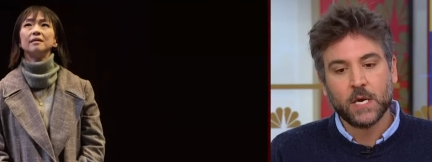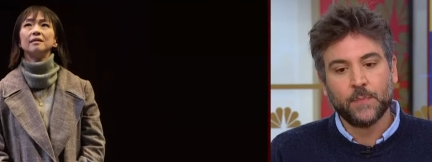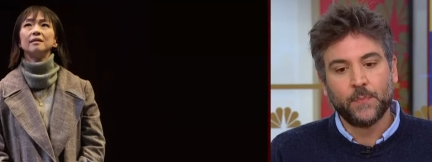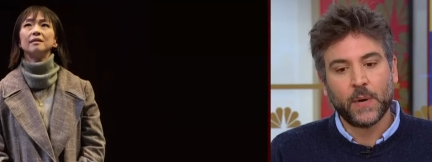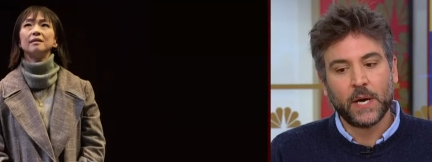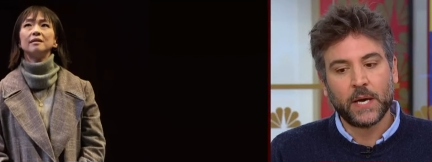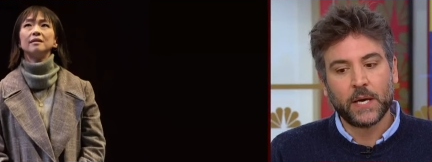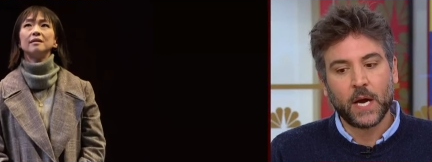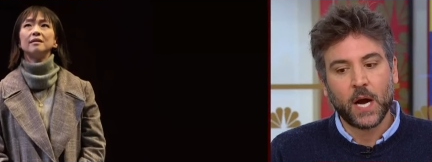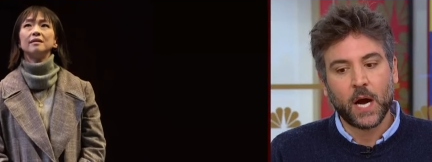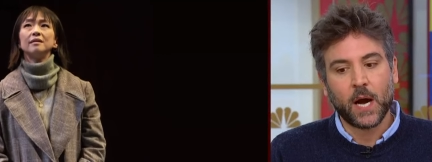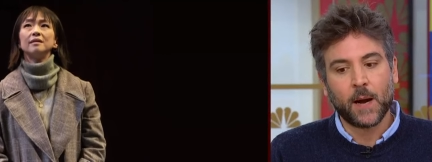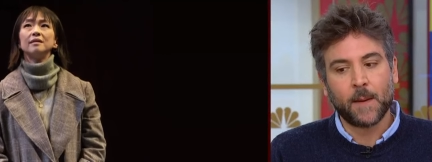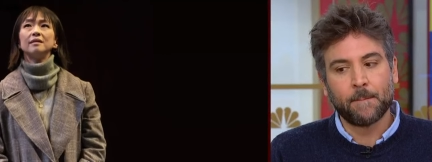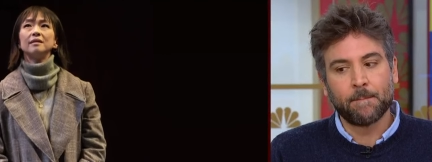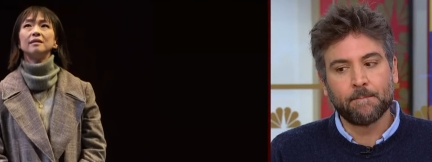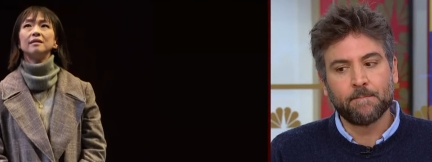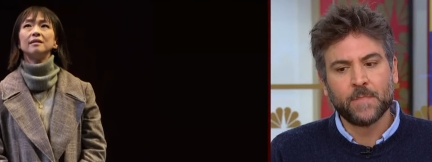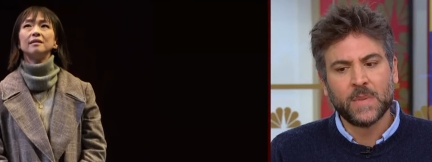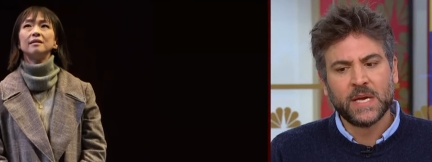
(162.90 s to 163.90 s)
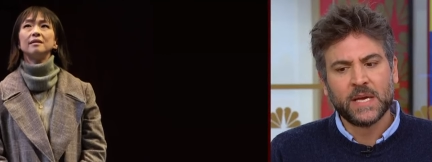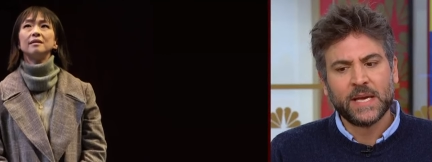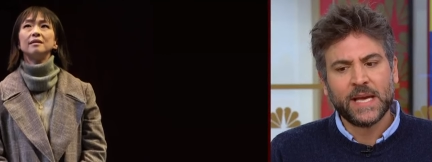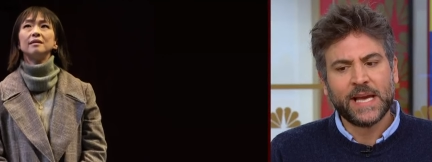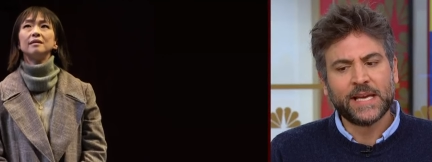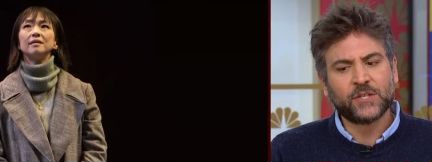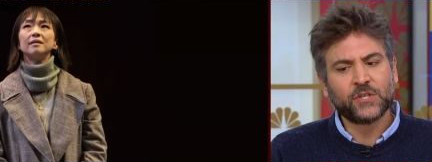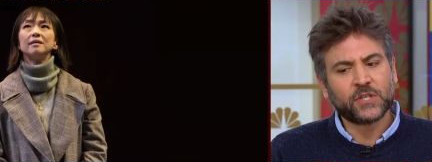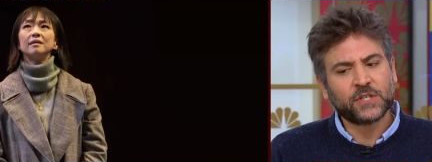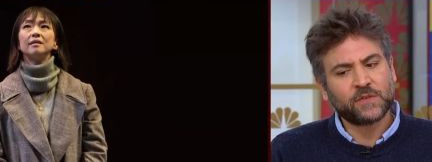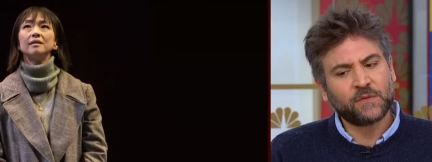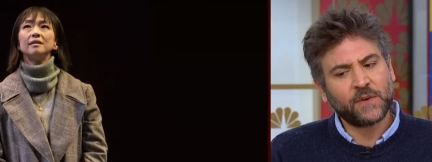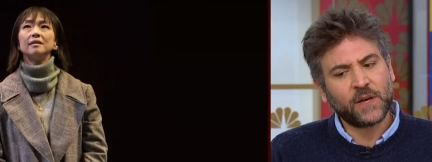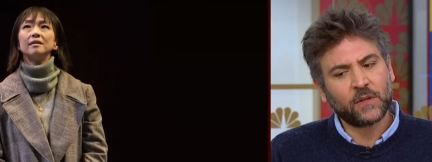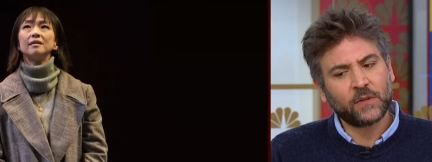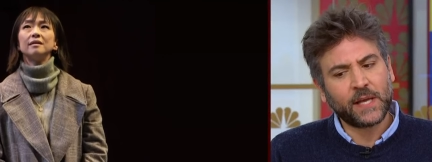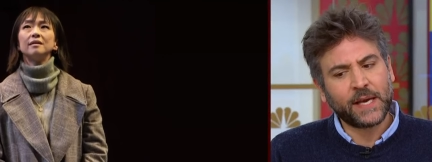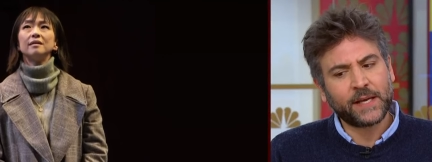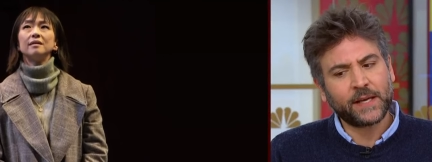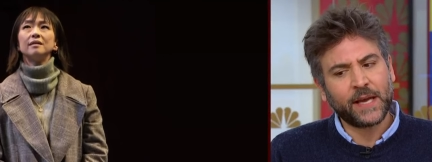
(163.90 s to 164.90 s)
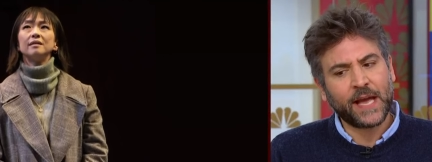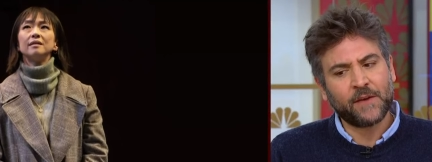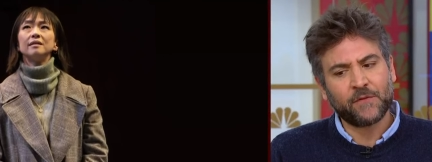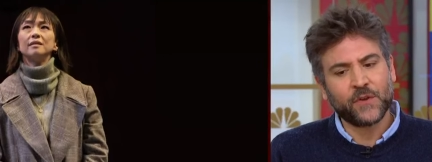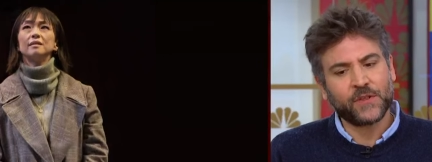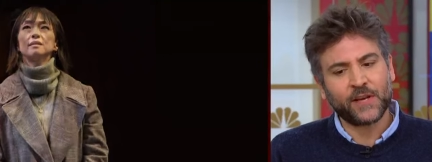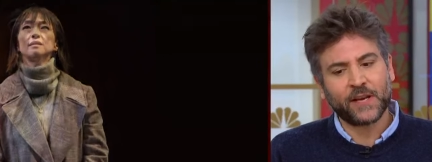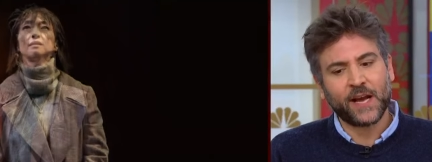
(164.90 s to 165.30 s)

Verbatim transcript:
Speaker 1: But um, it just felt like everything